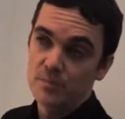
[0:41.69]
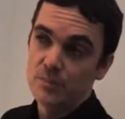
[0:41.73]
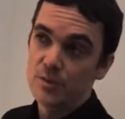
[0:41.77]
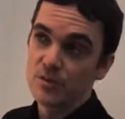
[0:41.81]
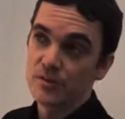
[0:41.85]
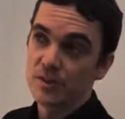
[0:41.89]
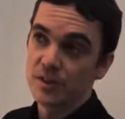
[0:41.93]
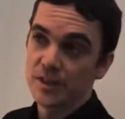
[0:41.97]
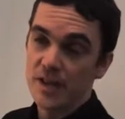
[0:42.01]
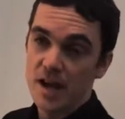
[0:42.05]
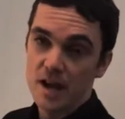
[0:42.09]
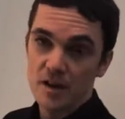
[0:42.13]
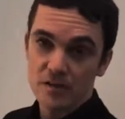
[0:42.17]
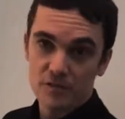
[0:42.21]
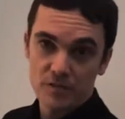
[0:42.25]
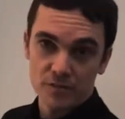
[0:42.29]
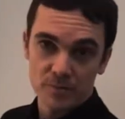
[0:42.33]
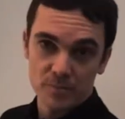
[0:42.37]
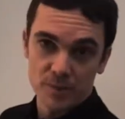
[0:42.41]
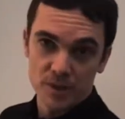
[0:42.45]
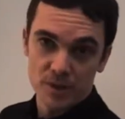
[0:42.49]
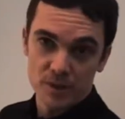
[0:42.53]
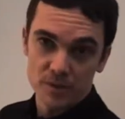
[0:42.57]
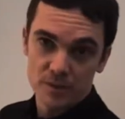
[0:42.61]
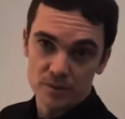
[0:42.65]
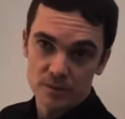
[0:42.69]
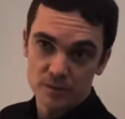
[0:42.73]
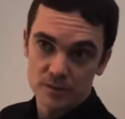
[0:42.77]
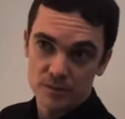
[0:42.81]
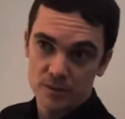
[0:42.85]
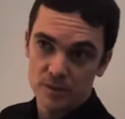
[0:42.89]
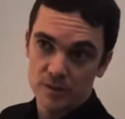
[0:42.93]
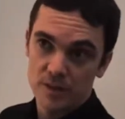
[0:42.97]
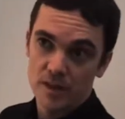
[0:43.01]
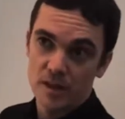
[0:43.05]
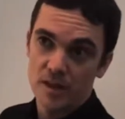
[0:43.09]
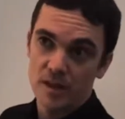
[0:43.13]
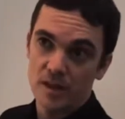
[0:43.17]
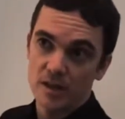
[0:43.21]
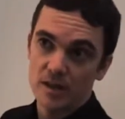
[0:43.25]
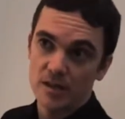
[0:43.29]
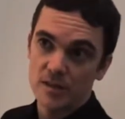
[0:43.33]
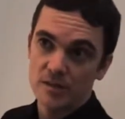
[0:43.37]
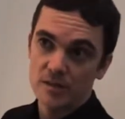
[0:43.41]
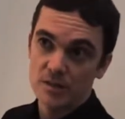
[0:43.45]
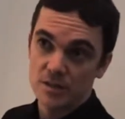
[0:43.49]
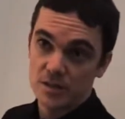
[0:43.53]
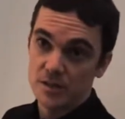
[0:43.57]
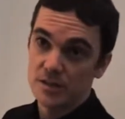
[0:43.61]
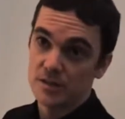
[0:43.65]
Been running the alpha build
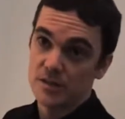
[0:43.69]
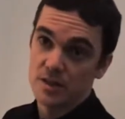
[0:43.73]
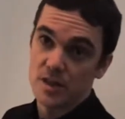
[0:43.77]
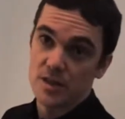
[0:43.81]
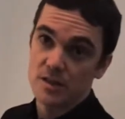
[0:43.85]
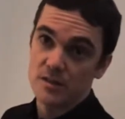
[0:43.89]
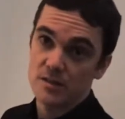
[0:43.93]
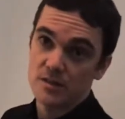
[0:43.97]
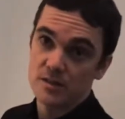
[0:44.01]
since then.